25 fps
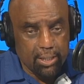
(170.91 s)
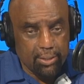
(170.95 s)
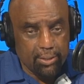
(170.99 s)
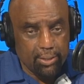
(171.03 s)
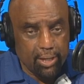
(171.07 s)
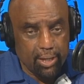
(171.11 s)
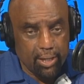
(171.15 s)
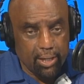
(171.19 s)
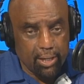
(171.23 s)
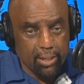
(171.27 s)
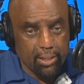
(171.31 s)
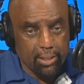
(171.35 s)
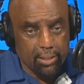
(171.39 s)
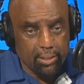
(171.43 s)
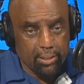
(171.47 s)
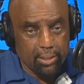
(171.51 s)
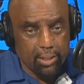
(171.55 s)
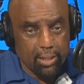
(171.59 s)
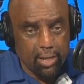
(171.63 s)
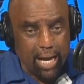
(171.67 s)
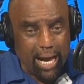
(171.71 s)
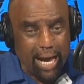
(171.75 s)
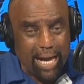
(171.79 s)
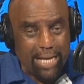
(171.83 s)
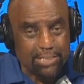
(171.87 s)
the uh,
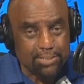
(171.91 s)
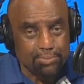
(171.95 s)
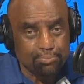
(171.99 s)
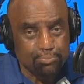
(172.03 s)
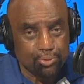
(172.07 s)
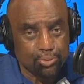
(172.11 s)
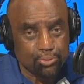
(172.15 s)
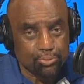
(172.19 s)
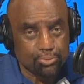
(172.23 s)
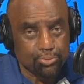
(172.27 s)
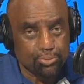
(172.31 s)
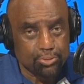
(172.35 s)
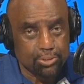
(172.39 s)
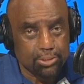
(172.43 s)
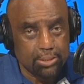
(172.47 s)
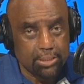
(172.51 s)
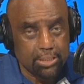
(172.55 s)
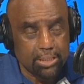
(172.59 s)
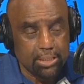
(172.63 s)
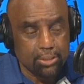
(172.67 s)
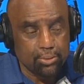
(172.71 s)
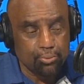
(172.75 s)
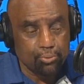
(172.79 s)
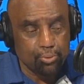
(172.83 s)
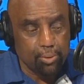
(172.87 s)
uh, hospitals and
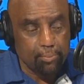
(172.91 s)
things